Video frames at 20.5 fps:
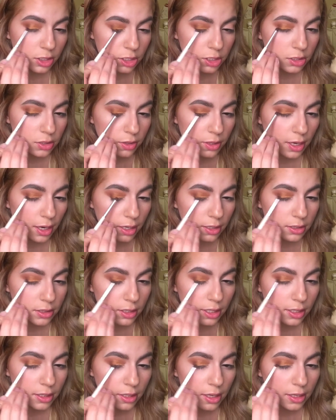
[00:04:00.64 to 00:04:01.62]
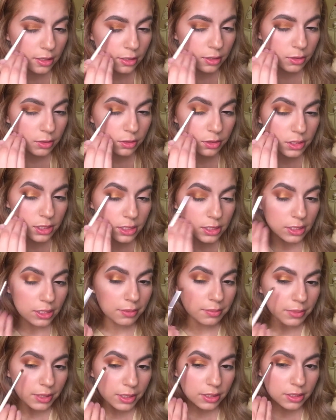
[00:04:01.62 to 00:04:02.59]
just so it has like that little
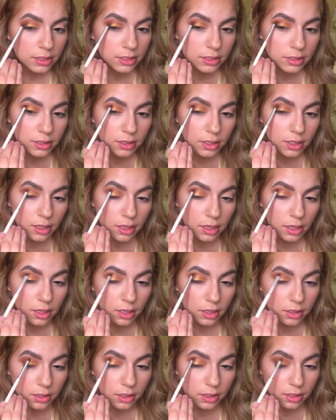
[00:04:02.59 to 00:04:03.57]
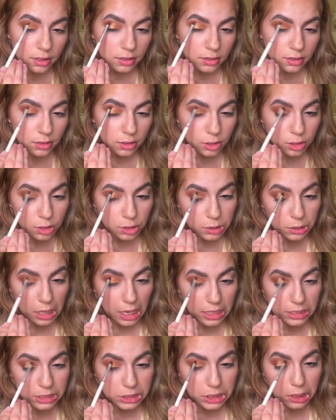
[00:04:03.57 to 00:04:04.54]
seamless
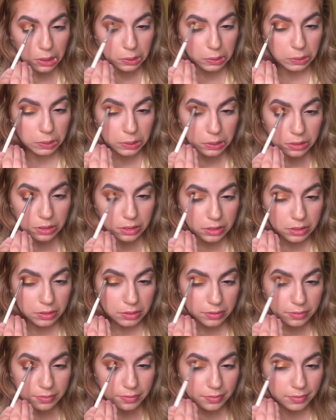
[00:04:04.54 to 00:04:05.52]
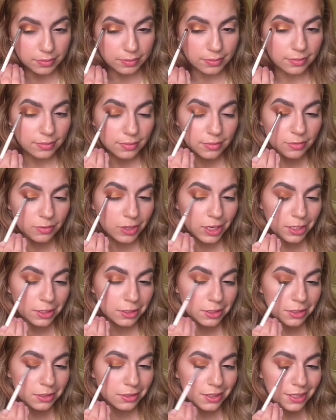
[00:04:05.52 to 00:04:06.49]
eyeshadow look
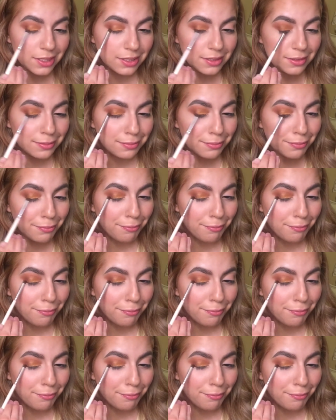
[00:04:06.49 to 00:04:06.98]
factor in it.